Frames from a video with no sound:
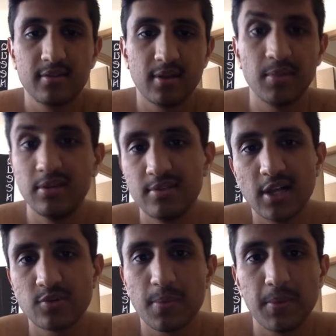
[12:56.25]
I mean,
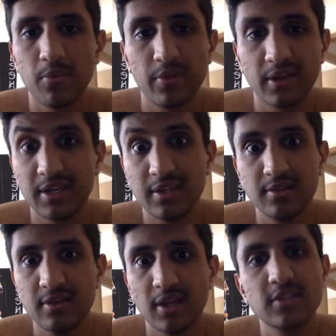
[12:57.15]
that's why people with
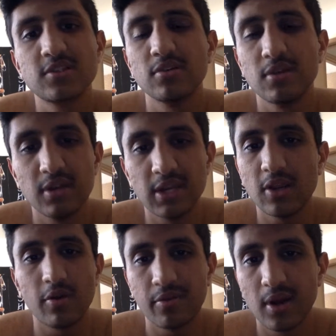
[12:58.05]
like certain knee
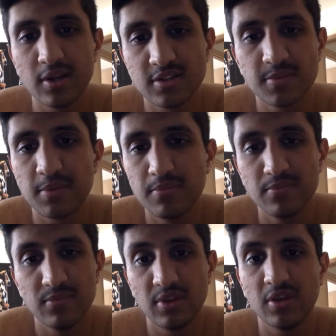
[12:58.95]

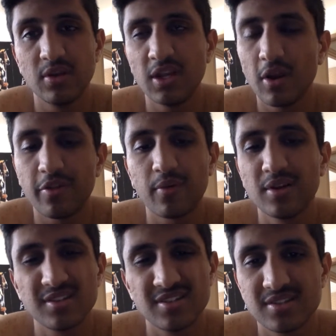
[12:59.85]

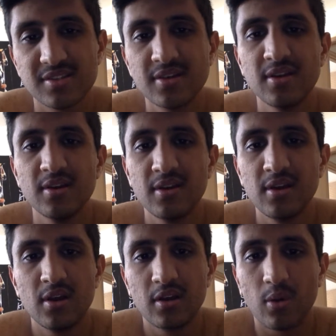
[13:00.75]
arthritises
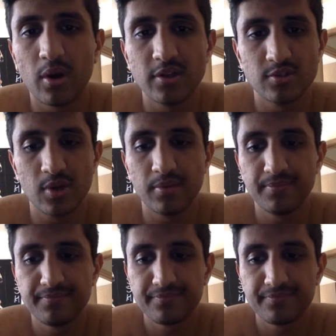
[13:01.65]
go on it as well.